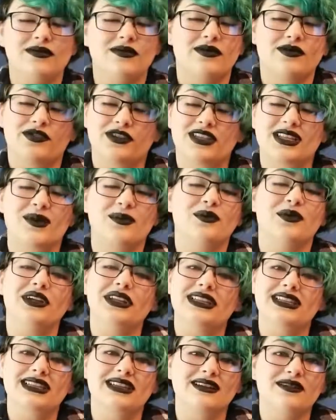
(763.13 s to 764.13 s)
for some
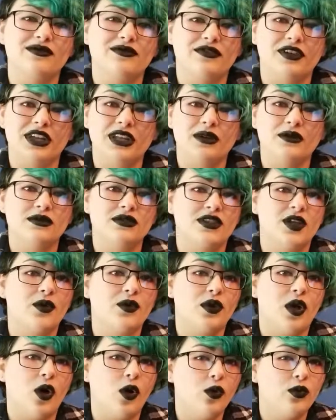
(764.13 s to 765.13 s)
reason videos don't
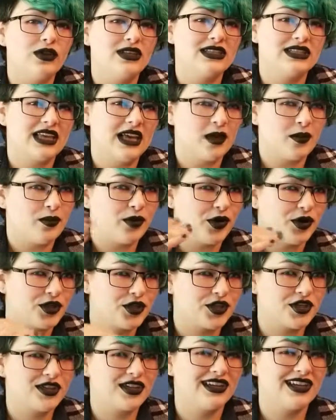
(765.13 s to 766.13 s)
always get
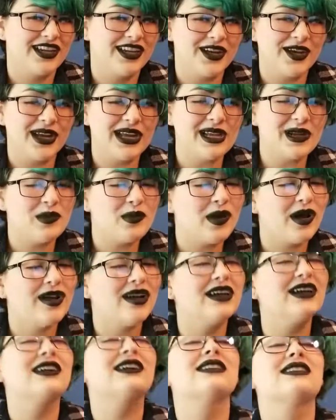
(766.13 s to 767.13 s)
pushed to your
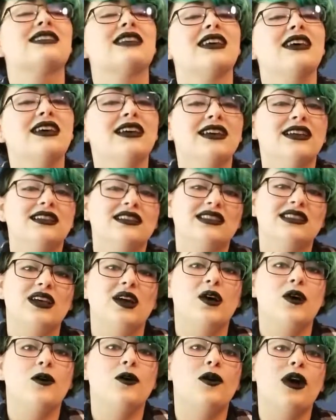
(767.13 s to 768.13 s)
inbox.
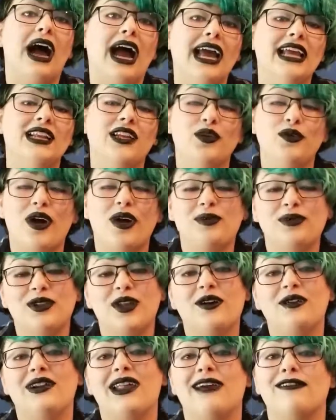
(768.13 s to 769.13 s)
So I do
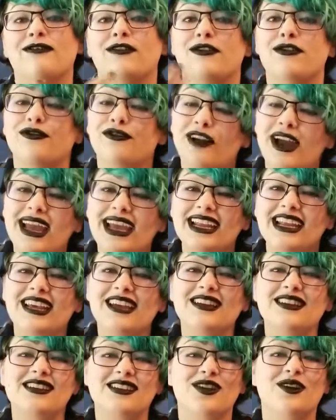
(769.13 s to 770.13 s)
upload every
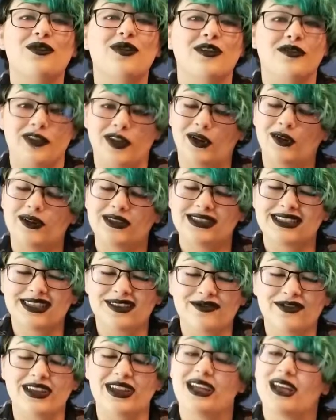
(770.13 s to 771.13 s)
Friday, so if you don't see a
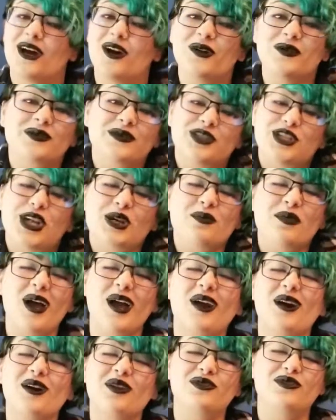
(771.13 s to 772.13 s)
video, check
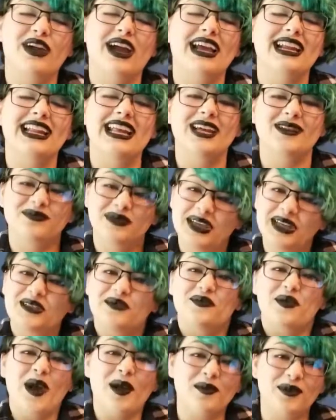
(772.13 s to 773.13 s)
back on Friday. It's
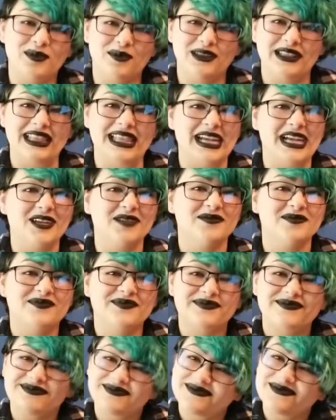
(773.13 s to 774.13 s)
probably there.
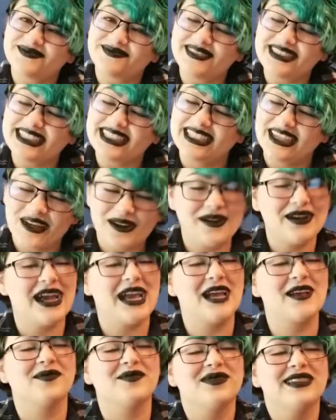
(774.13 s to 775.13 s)
Okay,